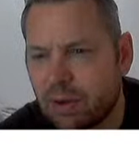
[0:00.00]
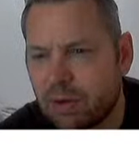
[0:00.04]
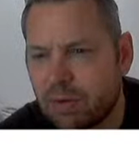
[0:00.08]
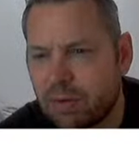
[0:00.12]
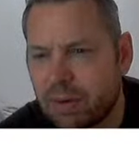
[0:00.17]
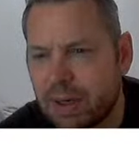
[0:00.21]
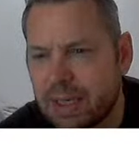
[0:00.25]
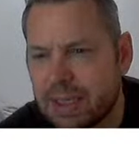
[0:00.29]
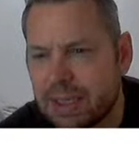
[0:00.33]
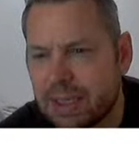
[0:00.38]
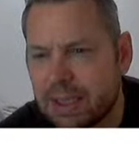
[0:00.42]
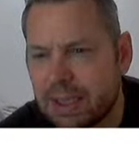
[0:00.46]
it
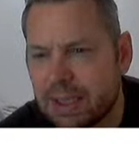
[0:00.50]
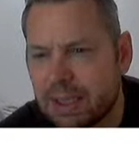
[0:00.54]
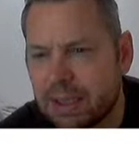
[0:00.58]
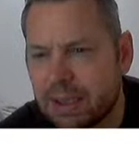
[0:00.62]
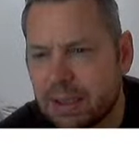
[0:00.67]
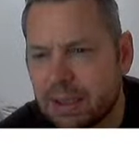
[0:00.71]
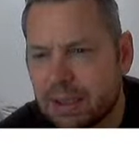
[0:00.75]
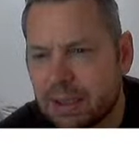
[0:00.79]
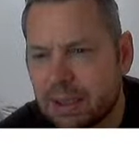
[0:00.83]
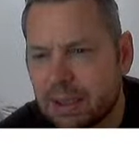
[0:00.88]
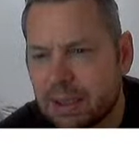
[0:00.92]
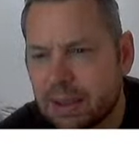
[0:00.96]
already,
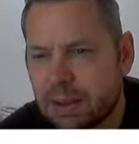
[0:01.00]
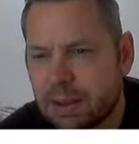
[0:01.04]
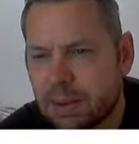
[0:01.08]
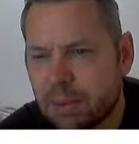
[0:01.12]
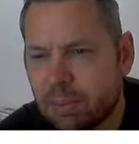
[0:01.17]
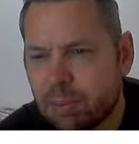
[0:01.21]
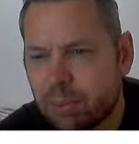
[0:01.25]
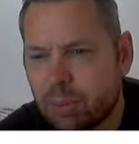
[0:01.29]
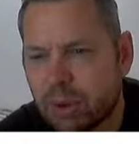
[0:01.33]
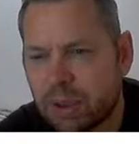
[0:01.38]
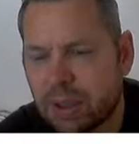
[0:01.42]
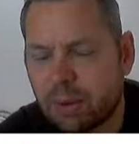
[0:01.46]

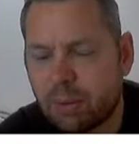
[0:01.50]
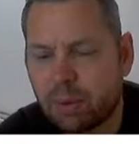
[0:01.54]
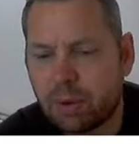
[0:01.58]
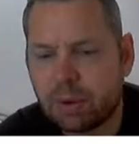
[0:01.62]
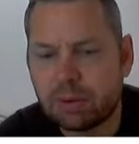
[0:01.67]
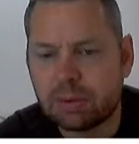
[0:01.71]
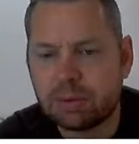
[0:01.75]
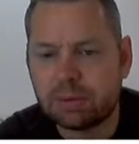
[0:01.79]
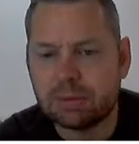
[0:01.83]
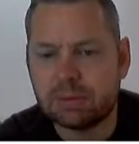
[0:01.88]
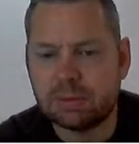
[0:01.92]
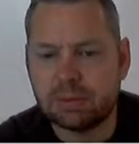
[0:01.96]
but I
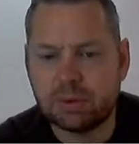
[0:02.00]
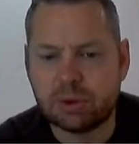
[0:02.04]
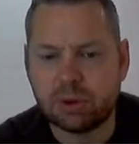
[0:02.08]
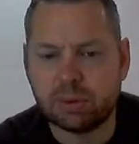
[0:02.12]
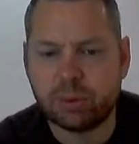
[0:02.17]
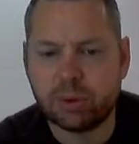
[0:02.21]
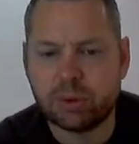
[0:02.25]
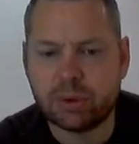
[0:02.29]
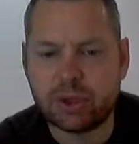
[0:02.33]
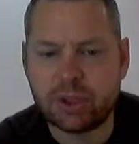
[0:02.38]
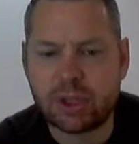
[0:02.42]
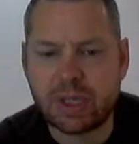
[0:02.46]
will
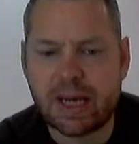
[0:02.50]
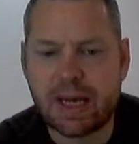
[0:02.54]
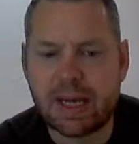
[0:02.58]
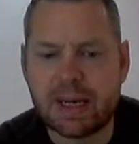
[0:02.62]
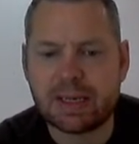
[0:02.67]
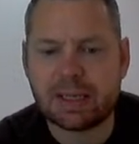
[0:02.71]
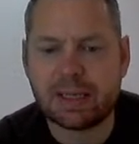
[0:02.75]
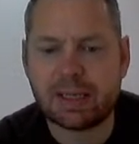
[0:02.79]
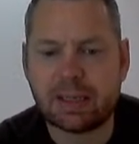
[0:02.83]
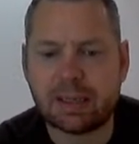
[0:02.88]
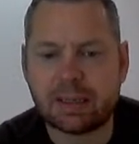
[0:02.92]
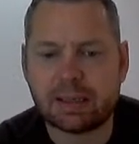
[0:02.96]
double
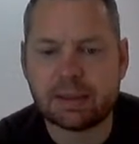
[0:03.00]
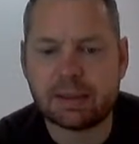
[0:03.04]
check.